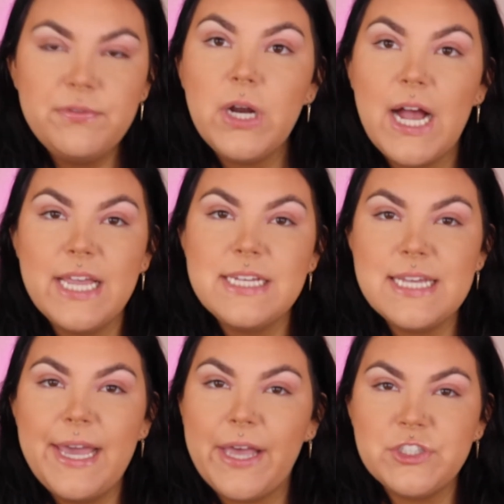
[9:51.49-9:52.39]
For eyes,
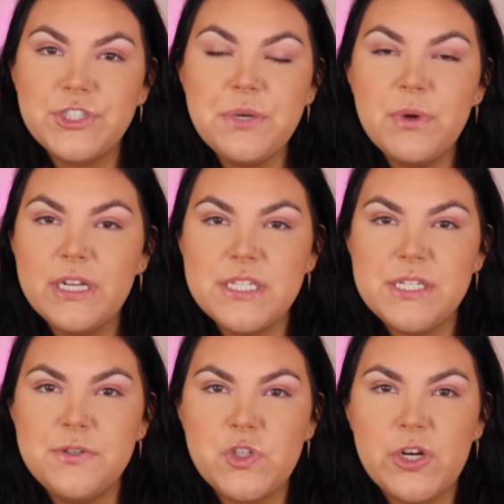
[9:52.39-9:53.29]
I actually wanted
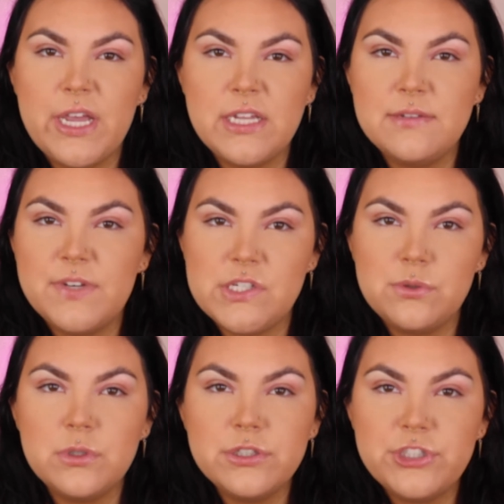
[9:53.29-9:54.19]
to use their
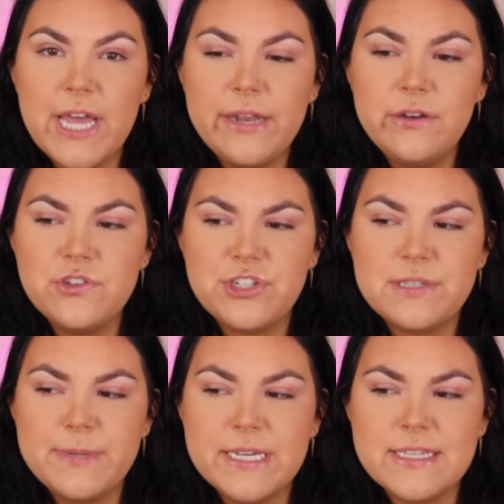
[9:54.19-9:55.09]
individual shadows
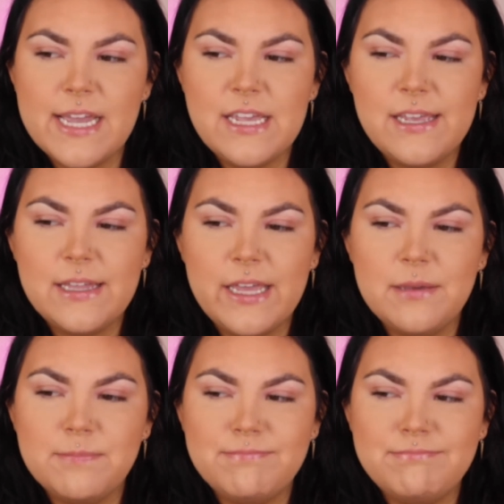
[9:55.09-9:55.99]
just because I like
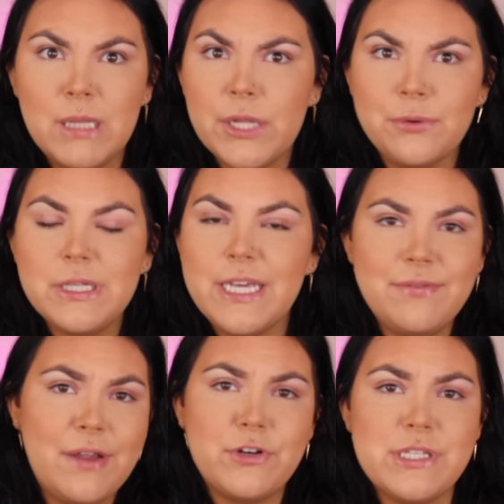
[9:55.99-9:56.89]
literally
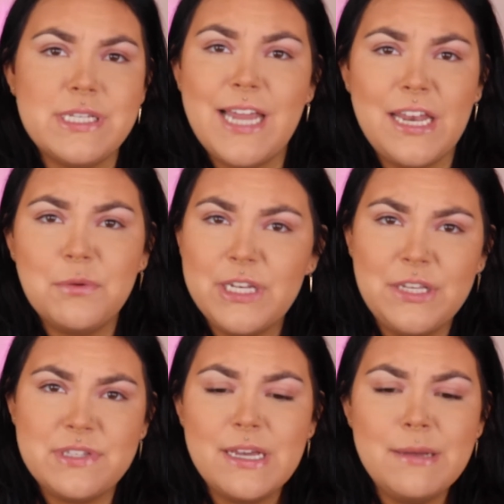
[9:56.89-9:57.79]
have never seen anyone
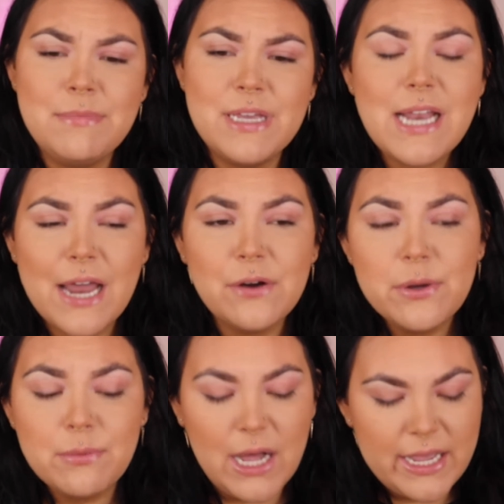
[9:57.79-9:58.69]
use them, and I don't
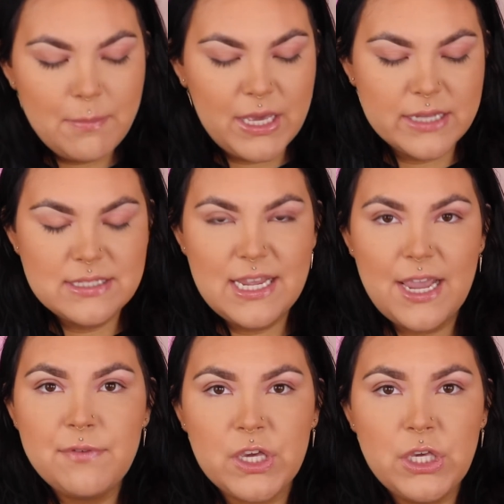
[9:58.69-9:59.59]
know why, because they
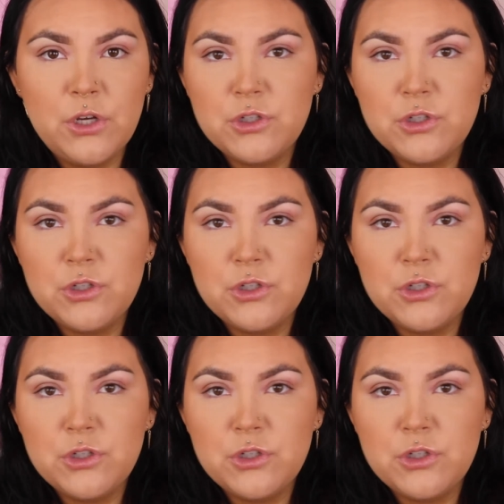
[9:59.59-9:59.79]
have a huge